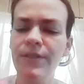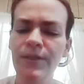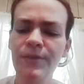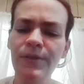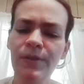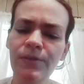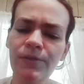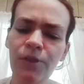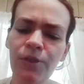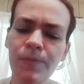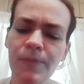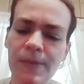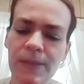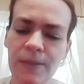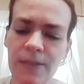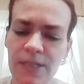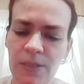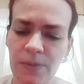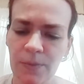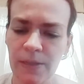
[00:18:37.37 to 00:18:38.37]
So no dupes
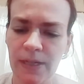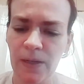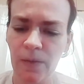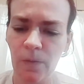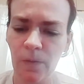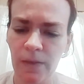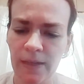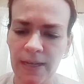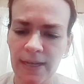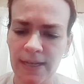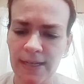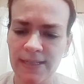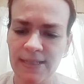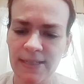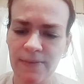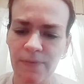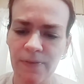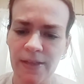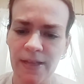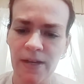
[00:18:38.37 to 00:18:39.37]
on this one, I don't think,
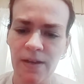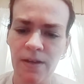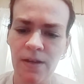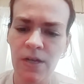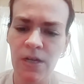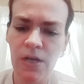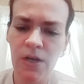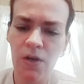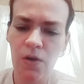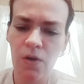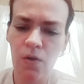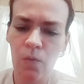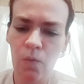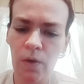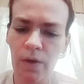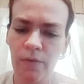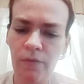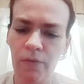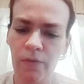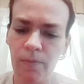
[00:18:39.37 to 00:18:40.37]
except for that
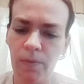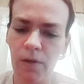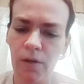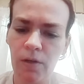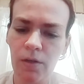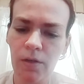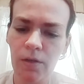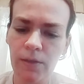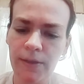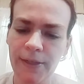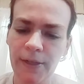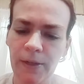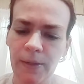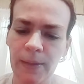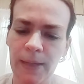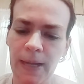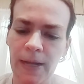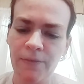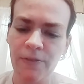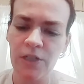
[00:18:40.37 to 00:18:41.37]
one from
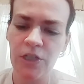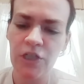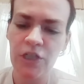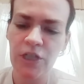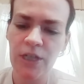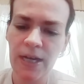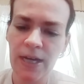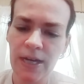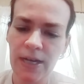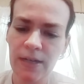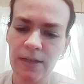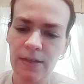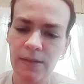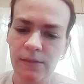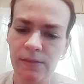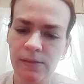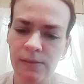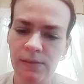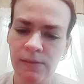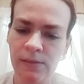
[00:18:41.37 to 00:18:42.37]
earlier. I'll have to check.
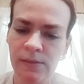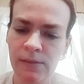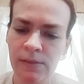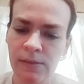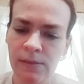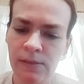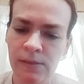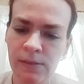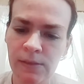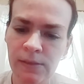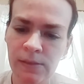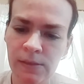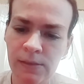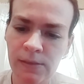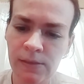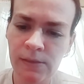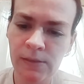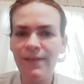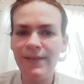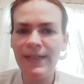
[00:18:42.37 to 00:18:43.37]

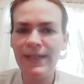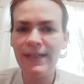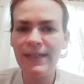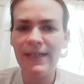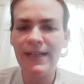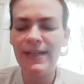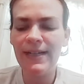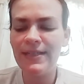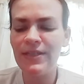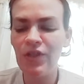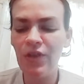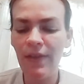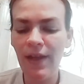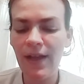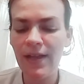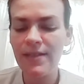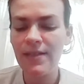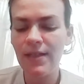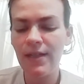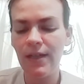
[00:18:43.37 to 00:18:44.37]
Alright guys, so
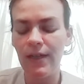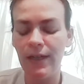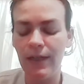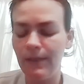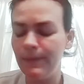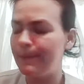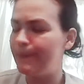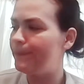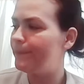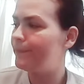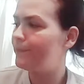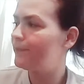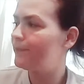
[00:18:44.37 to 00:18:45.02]
that's it.